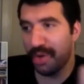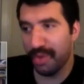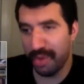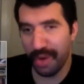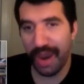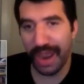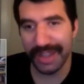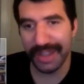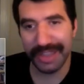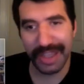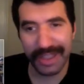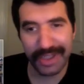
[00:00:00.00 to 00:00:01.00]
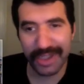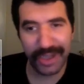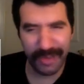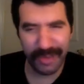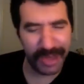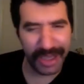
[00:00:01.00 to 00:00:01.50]
right. It's like this
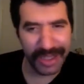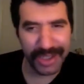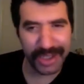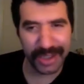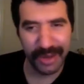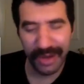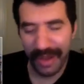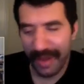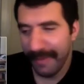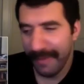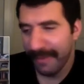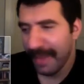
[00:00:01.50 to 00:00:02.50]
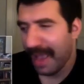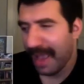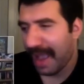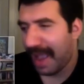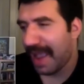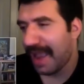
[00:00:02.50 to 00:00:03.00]
shouldn't be an issue. Mm-hmm.
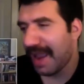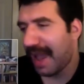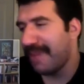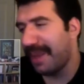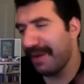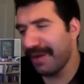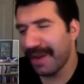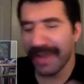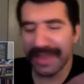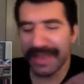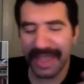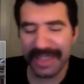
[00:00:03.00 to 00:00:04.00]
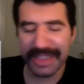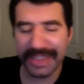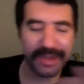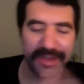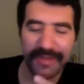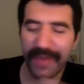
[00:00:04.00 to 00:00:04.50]
And I'm hearing about things that
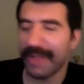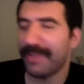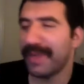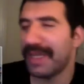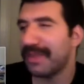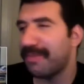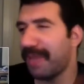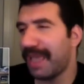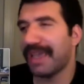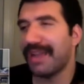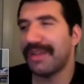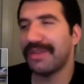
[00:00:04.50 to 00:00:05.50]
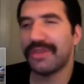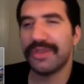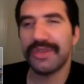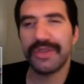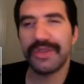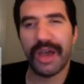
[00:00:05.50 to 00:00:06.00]
they're developing to make it,
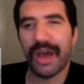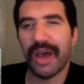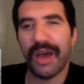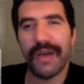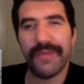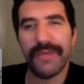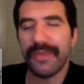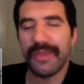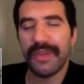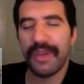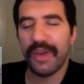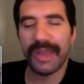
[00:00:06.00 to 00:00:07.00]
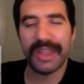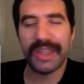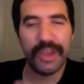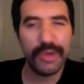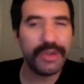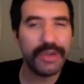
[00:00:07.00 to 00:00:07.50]
uh, you know, make
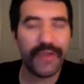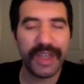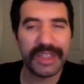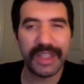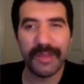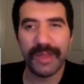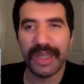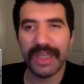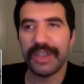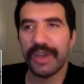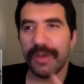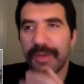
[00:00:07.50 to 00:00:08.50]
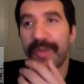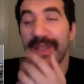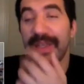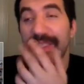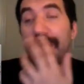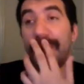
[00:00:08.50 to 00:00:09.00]
the user face a little bit easier. But
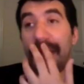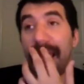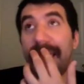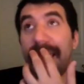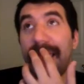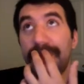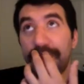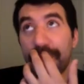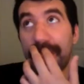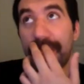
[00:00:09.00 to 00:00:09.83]
basically, what I took